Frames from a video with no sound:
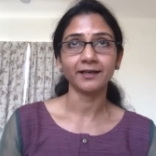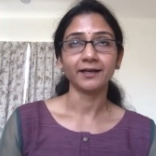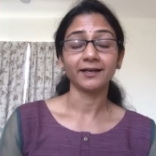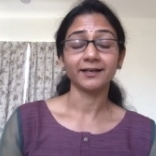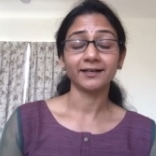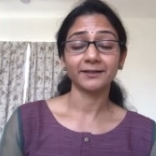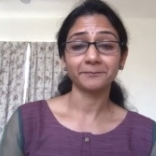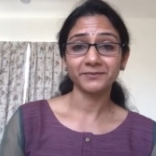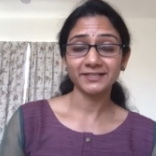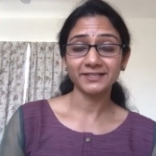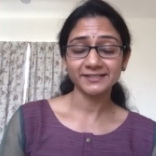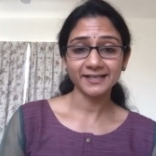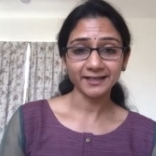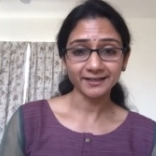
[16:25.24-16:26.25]
The
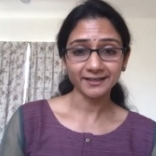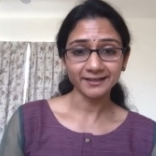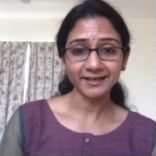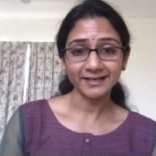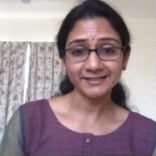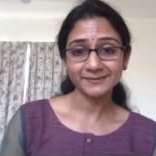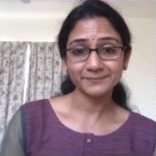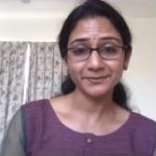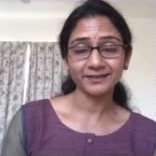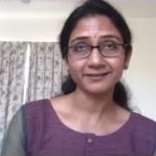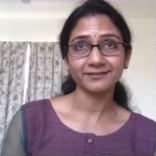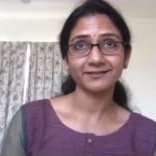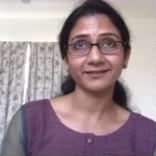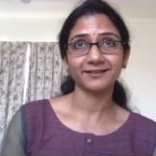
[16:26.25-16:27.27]
second
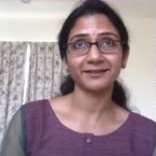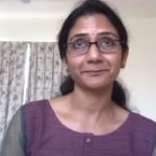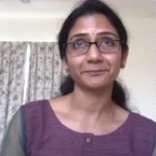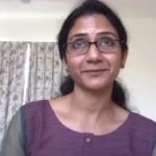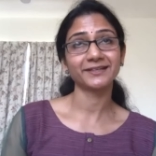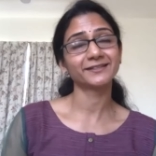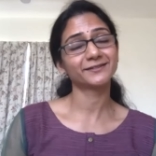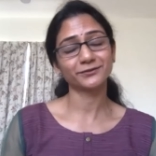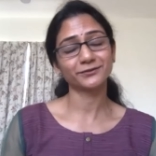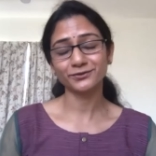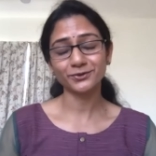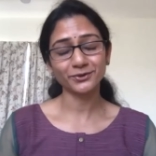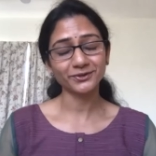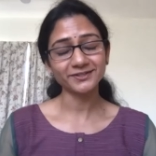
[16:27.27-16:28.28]
aspect is, of
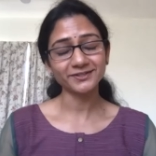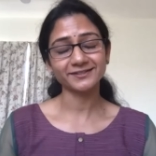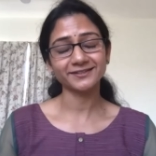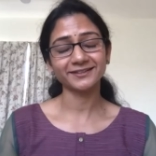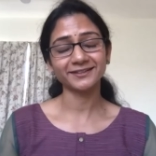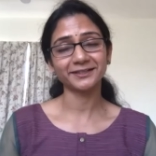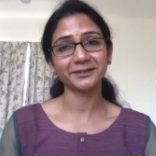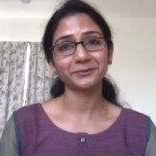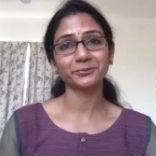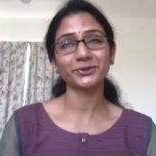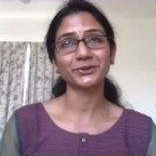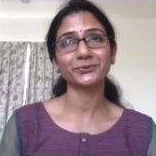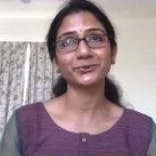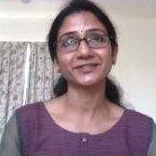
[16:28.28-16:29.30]
course,
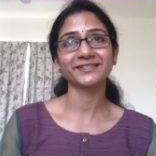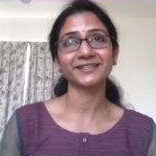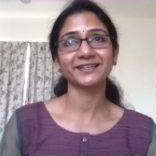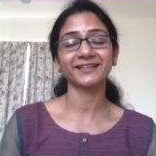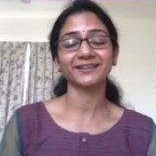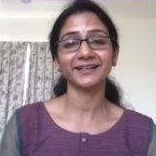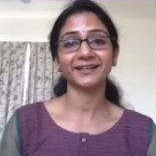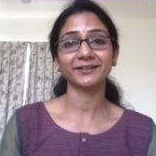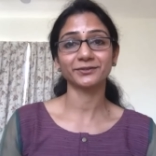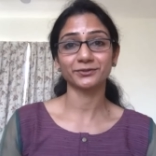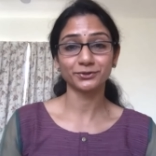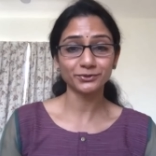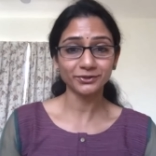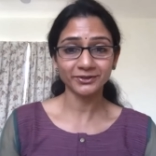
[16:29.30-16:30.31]
we would say that,
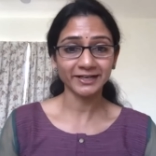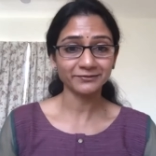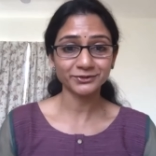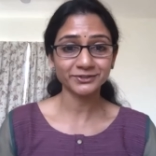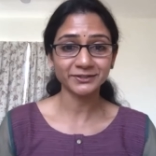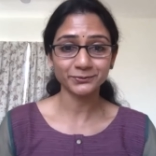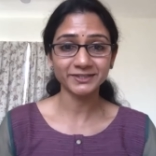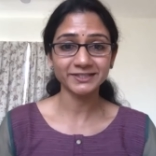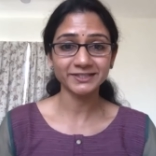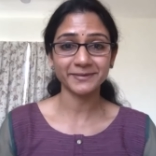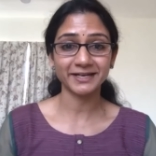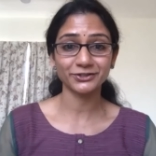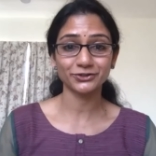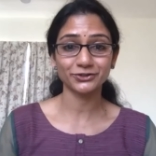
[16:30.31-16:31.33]
do you have to convince
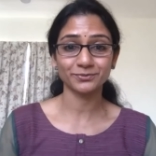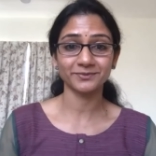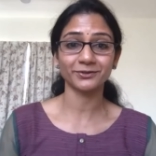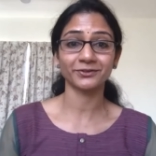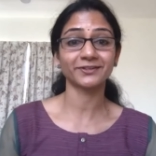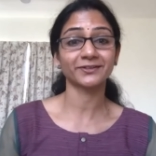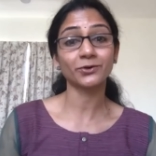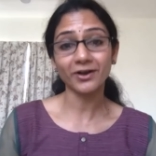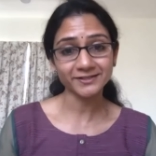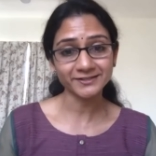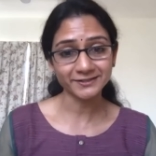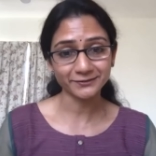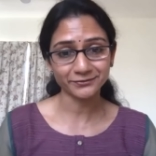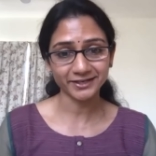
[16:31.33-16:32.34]
management on the
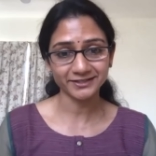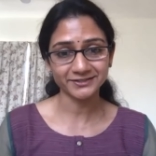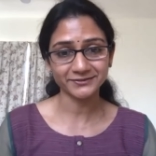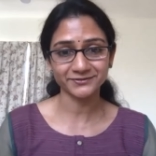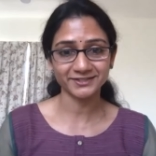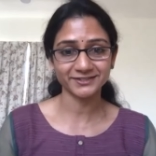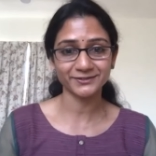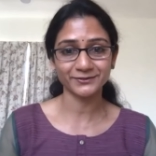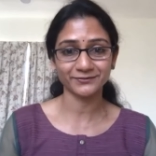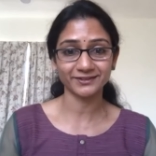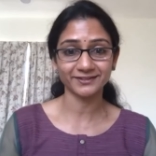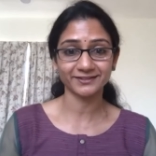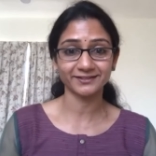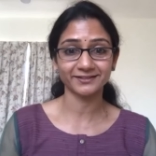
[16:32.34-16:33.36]
cost effectiveness on
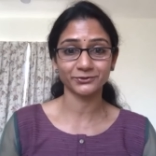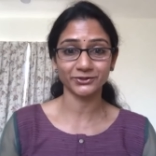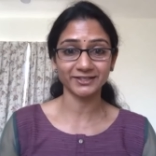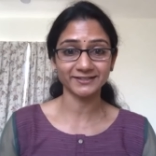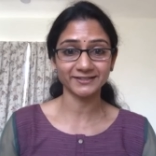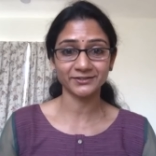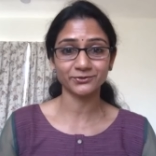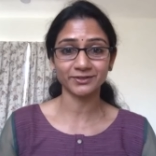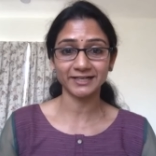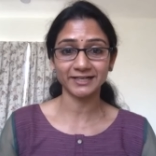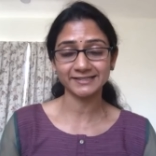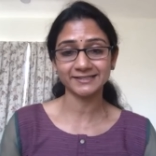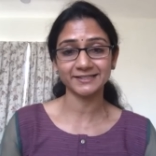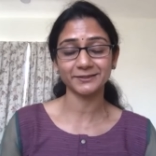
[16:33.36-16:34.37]
the
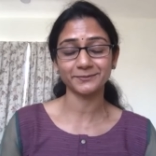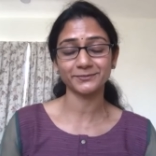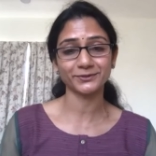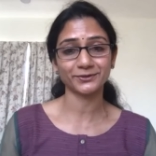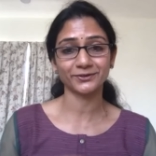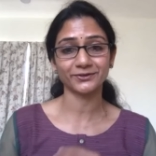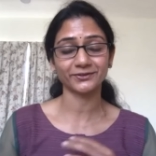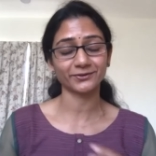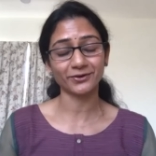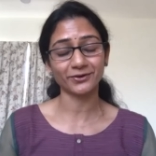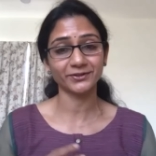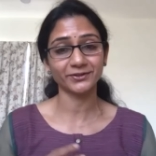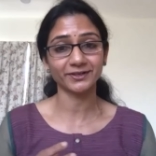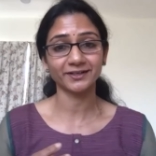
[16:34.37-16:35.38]
decentralized teams or
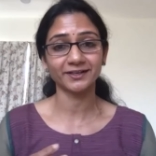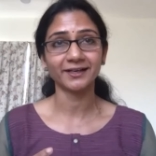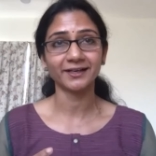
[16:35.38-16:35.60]
on the